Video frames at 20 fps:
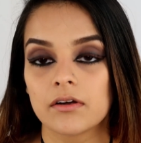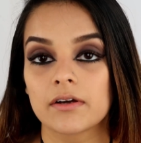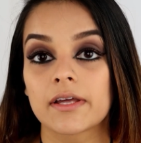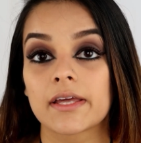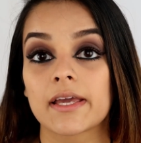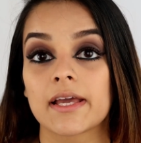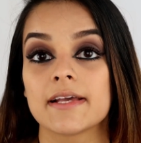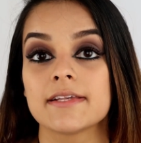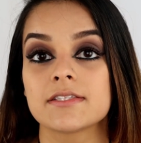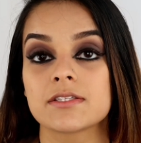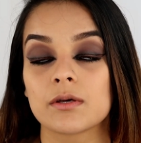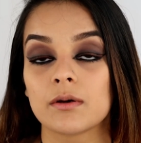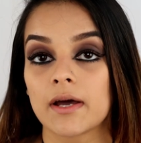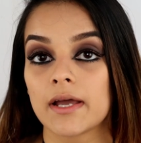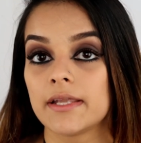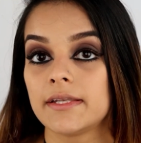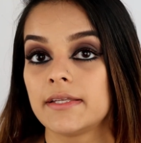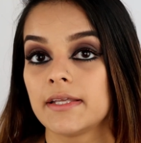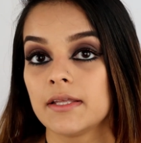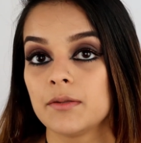Okay guys, so
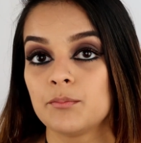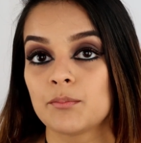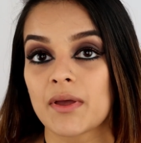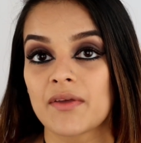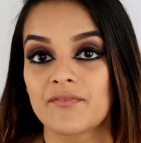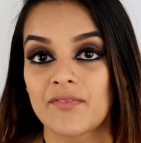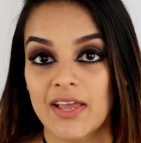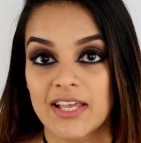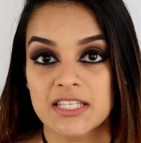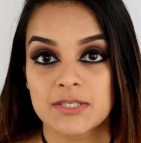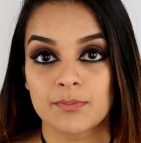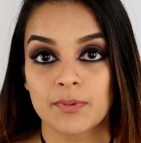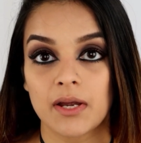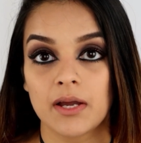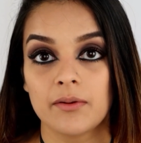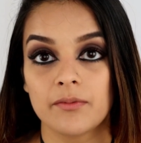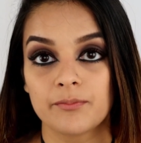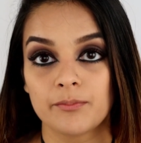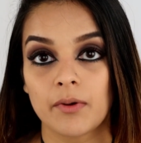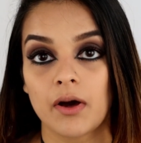I did my face
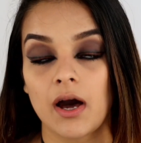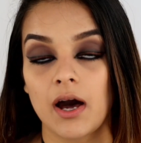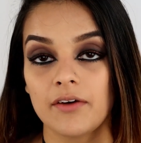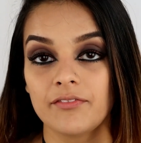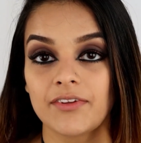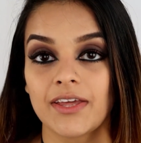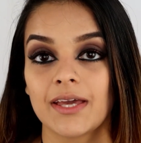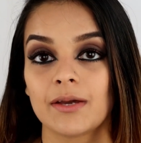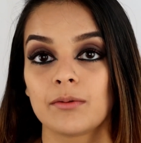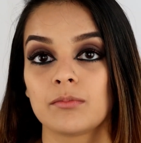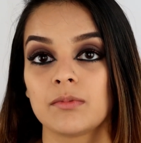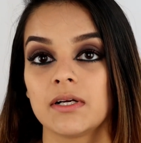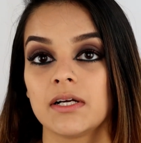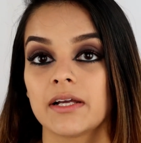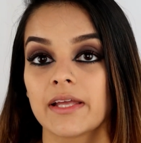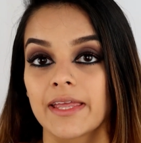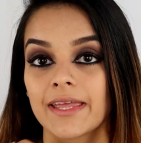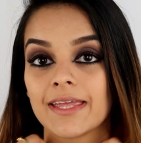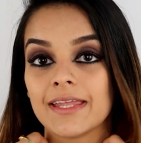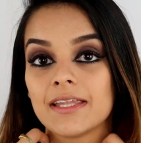prep off camera
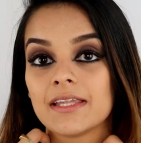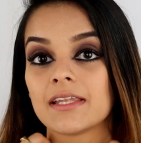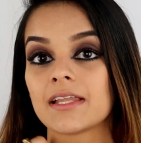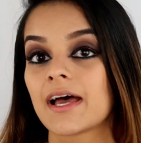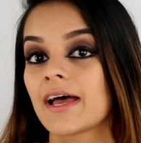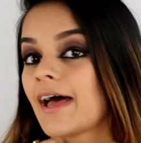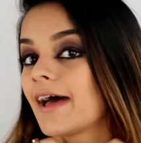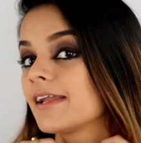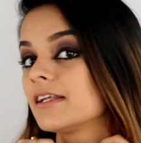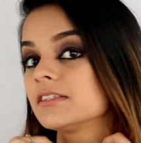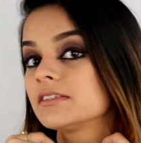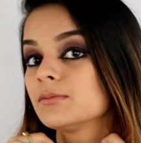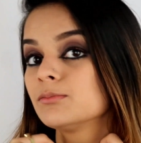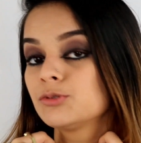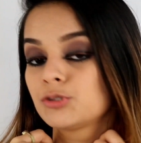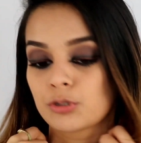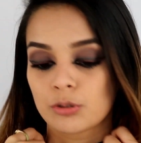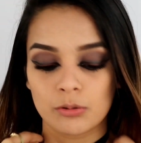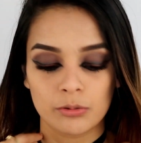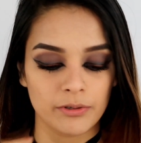and I added some
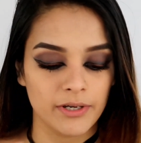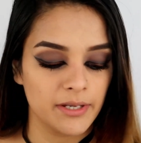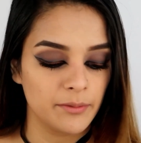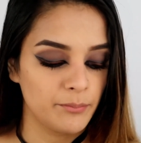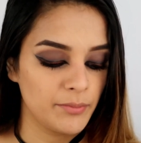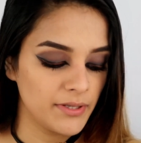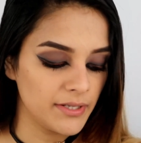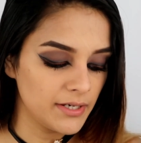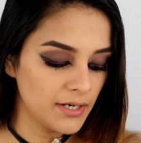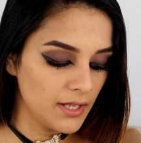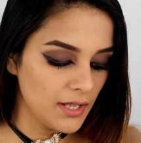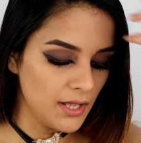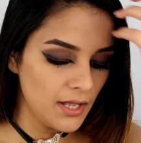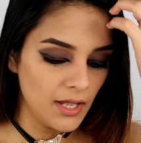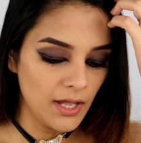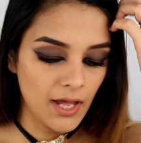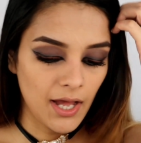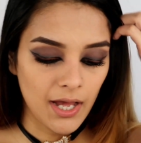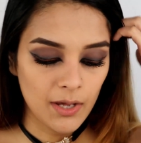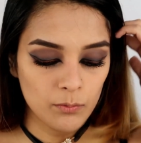jewelry, but
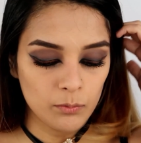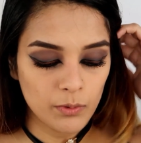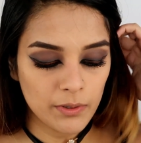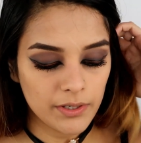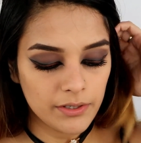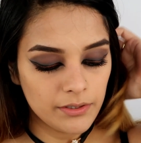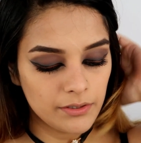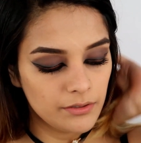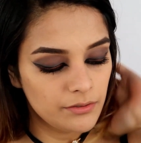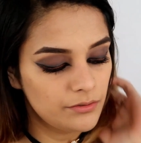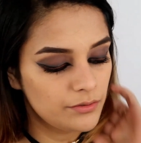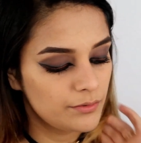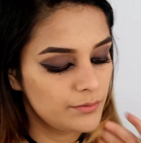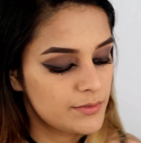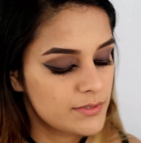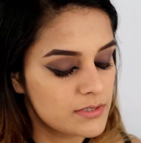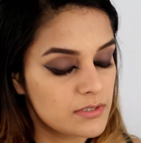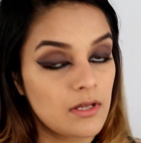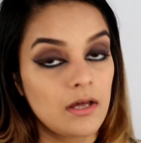I wanted to do